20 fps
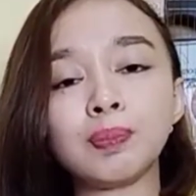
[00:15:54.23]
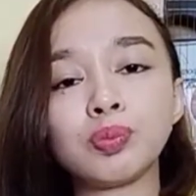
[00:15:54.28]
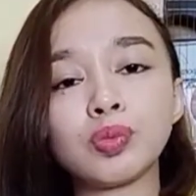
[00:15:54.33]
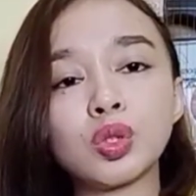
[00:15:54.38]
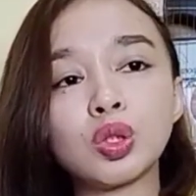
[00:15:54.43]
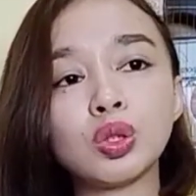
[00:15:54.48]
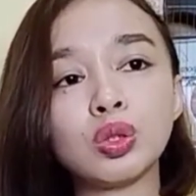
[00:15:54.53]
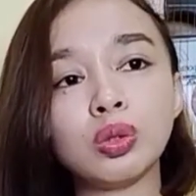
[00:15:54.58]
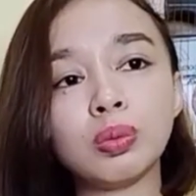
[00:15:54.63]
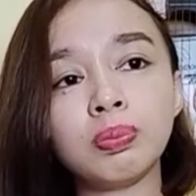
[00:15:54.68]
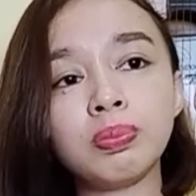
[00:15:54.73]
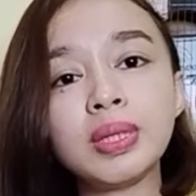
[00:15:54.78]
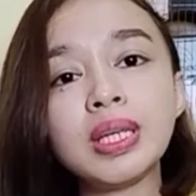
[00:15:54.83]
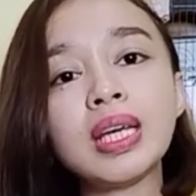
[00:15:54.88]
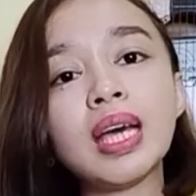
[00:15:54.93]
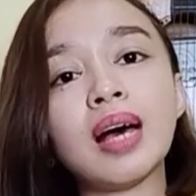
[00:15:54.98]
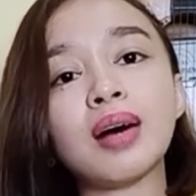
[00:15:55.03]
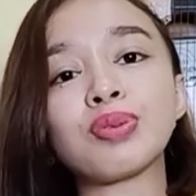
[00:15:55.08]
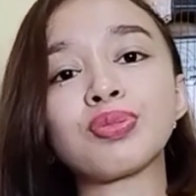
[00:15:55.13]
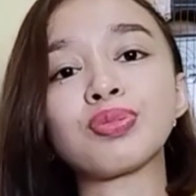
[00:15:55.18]
to
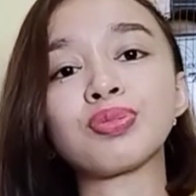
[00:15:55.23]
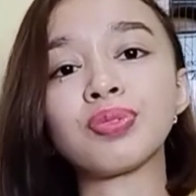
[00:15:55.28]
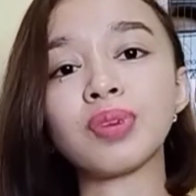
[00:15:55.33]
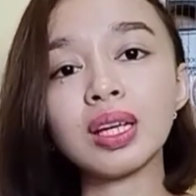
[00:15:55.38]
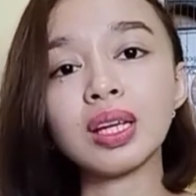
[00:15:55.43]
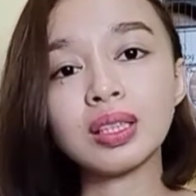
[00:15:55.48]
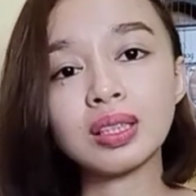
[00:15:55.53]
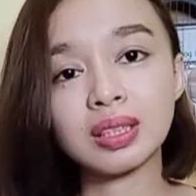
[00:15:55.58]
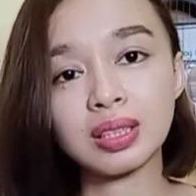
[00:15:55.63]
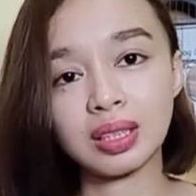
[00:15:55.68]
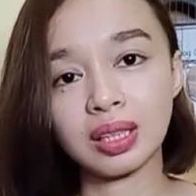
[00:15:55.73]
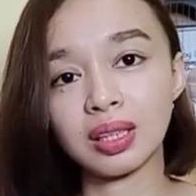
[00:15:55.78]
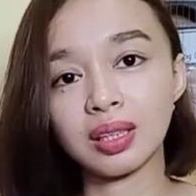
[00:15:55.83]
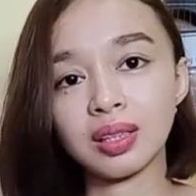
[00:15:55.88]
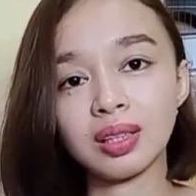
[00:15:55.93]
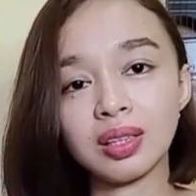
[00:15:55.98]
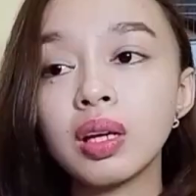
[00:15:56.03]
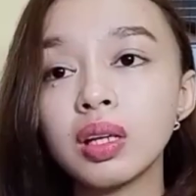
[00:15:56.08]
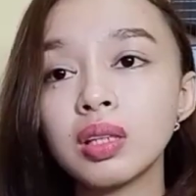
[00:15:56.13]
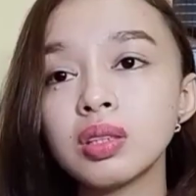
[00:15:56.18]
be affected,
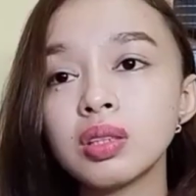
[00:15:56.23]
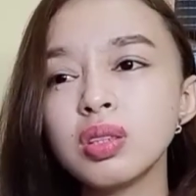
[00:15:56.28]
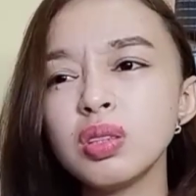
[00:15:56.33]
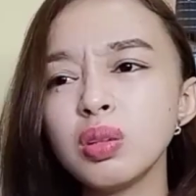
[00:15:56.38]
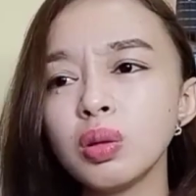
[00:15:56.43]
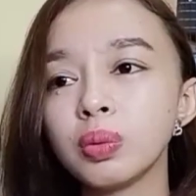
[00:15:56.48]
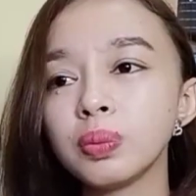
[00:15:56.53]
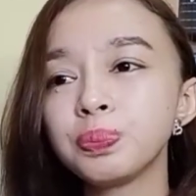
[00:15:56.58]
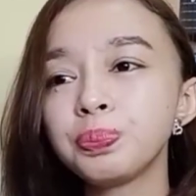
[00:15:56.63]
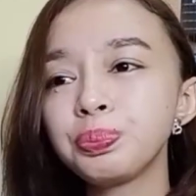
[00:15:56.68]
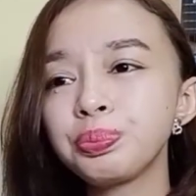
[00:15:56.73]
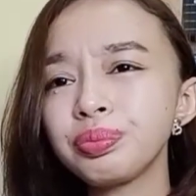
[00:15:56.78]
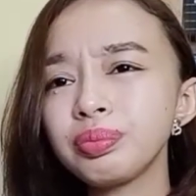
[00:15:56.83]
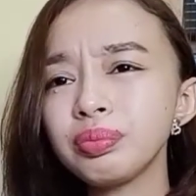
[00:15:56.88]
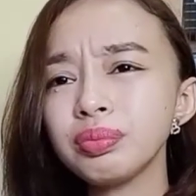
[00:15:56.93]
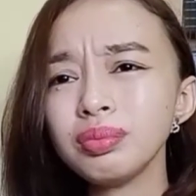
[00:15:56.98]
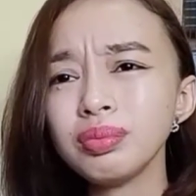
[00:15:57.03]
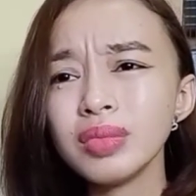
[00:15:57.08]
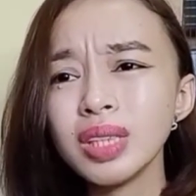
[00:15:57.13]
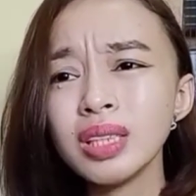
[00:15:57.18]
because you know,
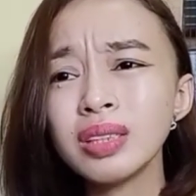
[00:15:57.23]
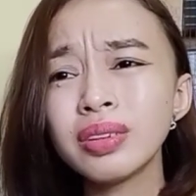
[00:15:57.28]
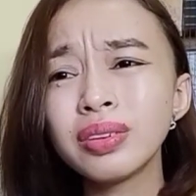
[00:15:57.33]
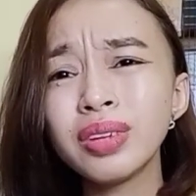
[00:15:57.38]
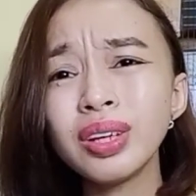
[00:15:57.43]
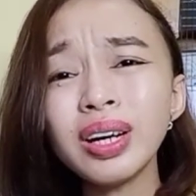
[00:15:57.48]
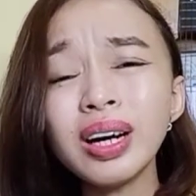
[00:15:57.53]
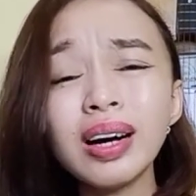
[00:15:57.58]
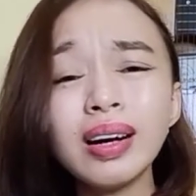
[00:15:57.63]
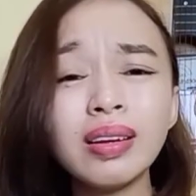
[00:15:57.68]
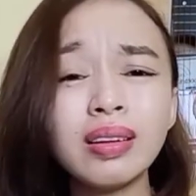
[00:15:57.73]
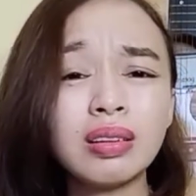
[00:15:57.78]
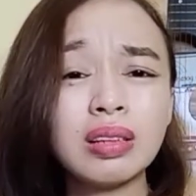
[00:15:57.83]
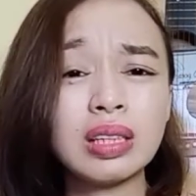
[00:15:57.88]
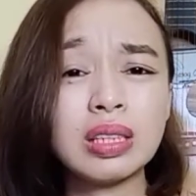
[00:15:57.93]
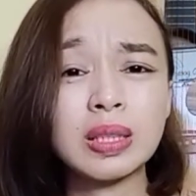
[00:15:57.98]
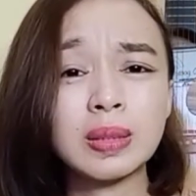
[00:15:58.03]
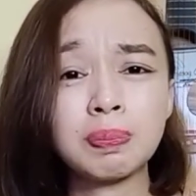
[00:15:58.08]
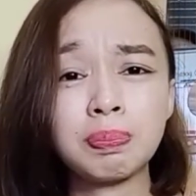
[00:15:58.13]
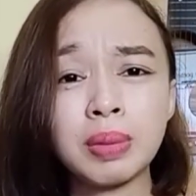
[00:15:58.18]
there are
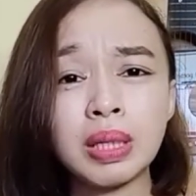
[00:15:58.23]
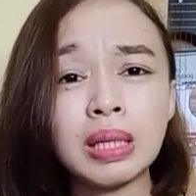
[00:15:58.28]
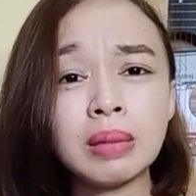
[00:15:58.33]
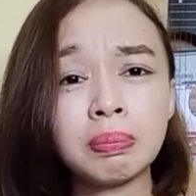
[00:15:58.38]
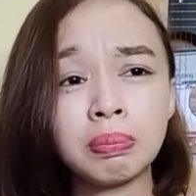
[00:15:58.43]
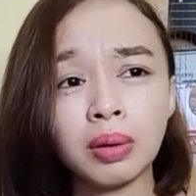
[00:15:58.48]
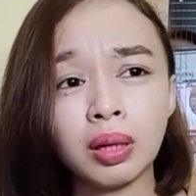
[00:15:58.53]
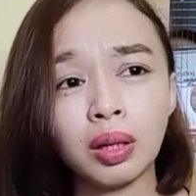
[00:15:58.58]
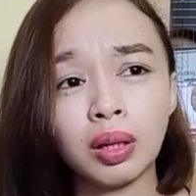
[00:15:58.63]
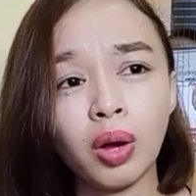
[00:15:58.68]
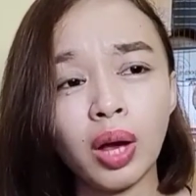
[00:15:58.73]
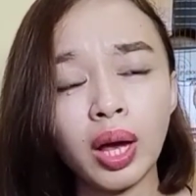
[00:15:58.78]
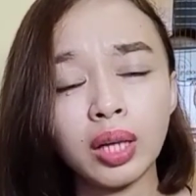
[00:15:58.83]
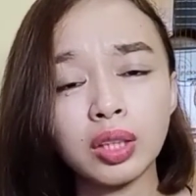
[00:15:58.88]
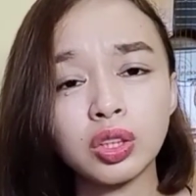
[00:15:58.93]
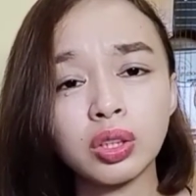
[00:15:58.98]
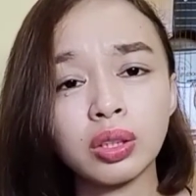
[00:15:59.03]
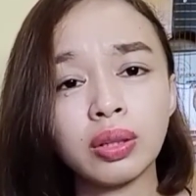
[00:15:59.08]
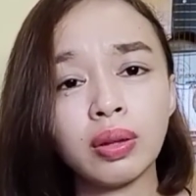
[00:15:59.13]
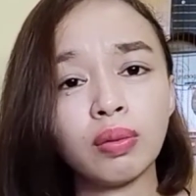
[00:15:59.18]
these people who
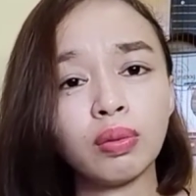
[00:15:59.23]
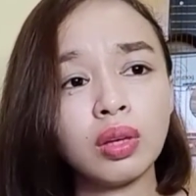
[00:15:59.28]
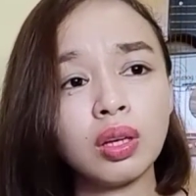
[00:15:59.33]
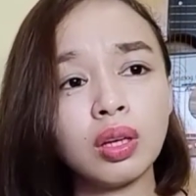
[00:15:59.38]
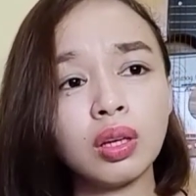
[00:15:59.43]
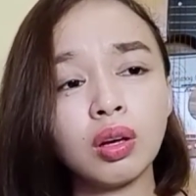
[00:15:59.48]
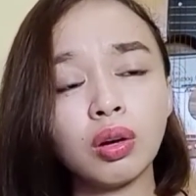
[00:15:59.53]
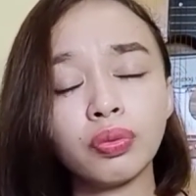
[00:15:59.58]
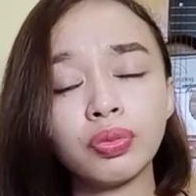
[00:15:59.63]
actually think of